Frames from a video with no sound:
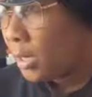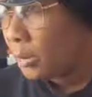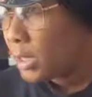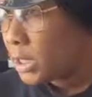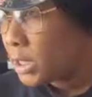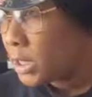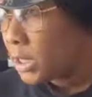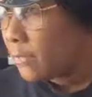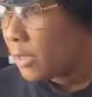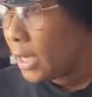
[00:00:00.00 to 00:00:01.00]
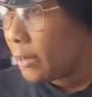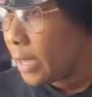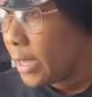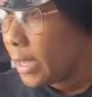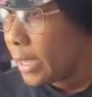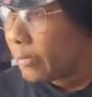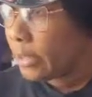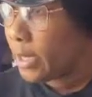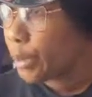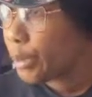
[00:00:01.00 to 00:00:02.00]
Let me see if anybody have
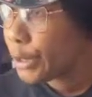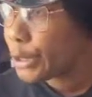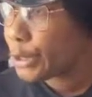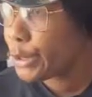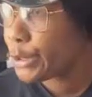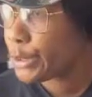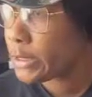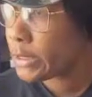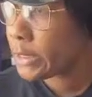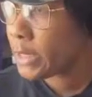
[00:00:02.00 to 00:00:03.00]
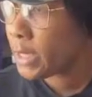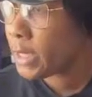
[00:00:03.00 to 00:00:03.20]
any questions.